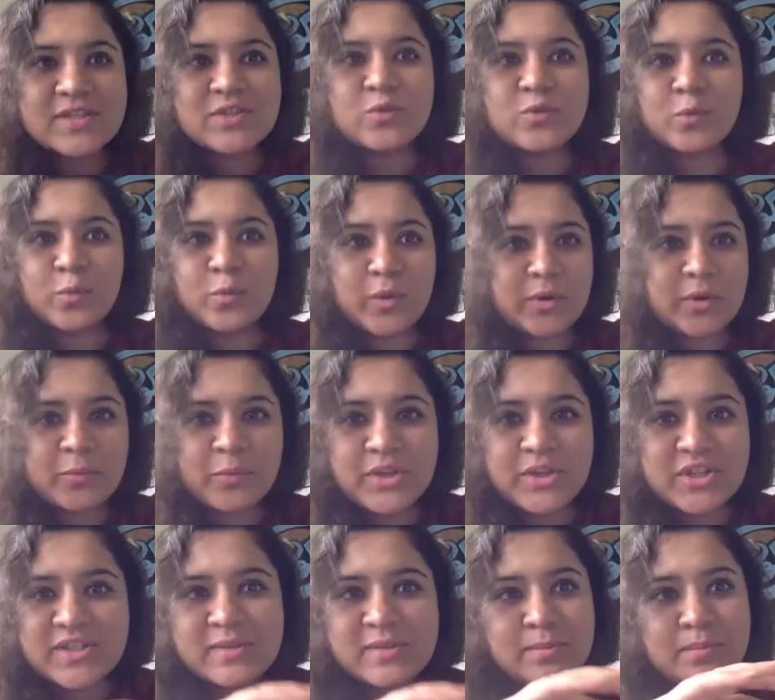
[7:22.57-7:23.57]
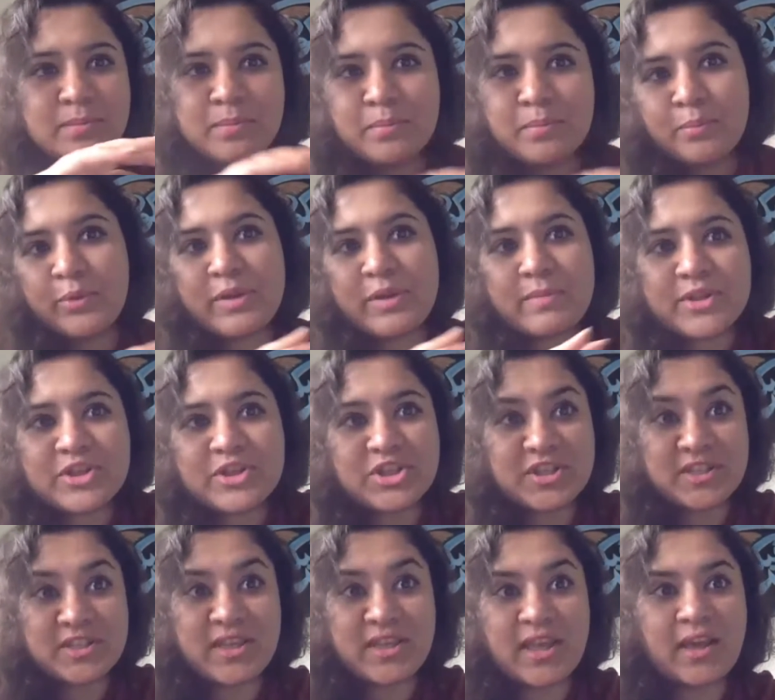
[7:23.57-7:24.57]
So we just pretty much
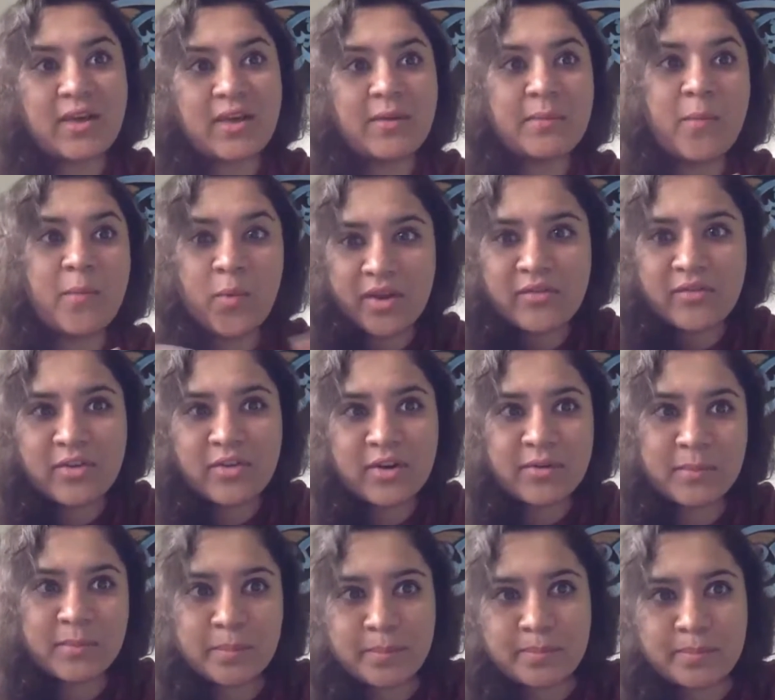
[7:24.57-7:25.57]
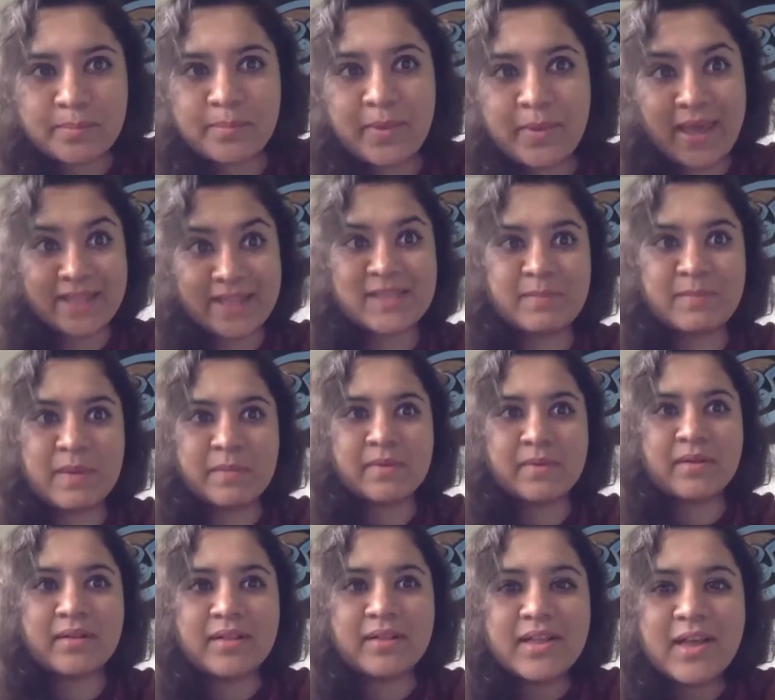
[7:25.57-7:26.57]
just think whatever gets
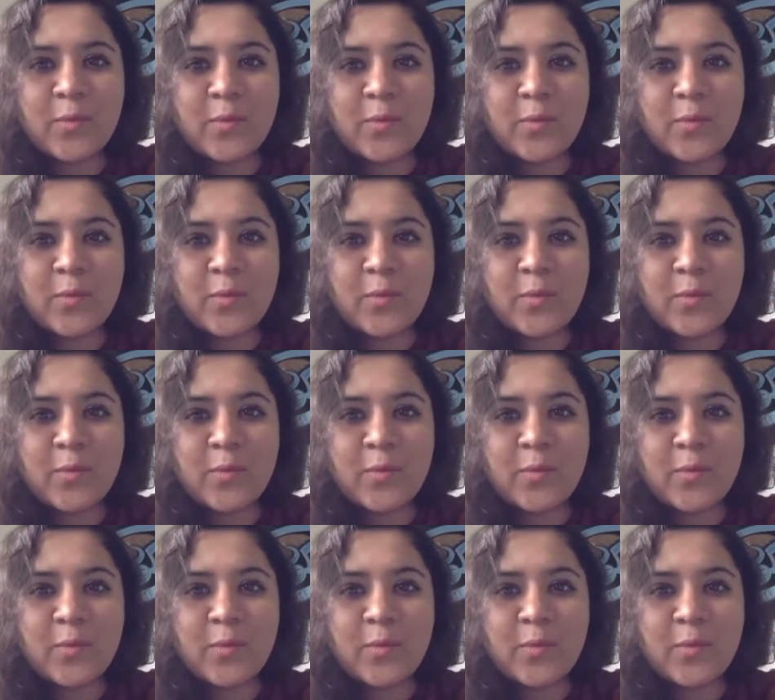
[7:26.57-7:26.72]
people,